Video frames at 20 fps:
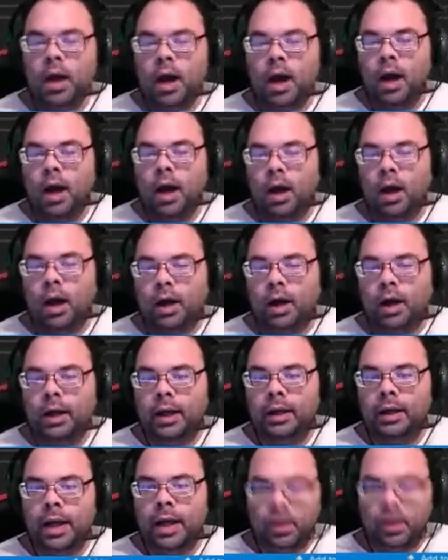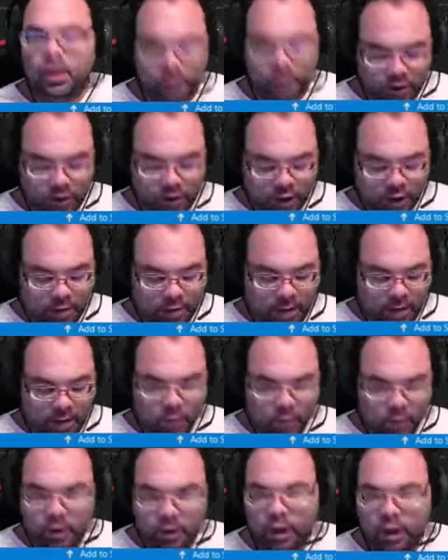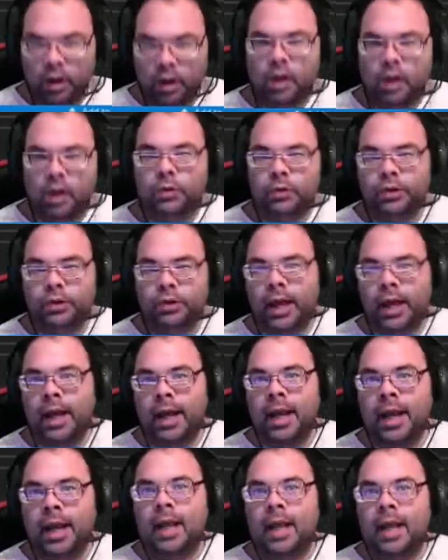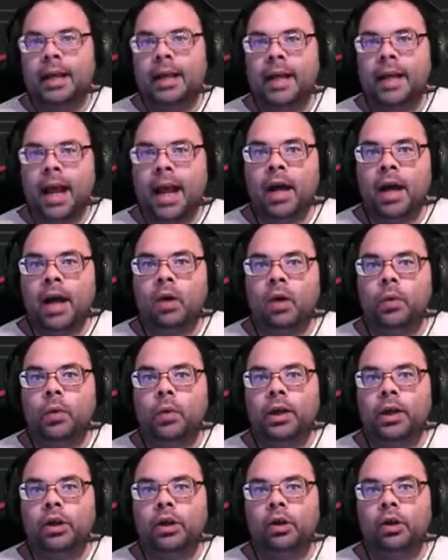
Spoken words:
All right, now we're just going to come out, we're going to close that. Now we are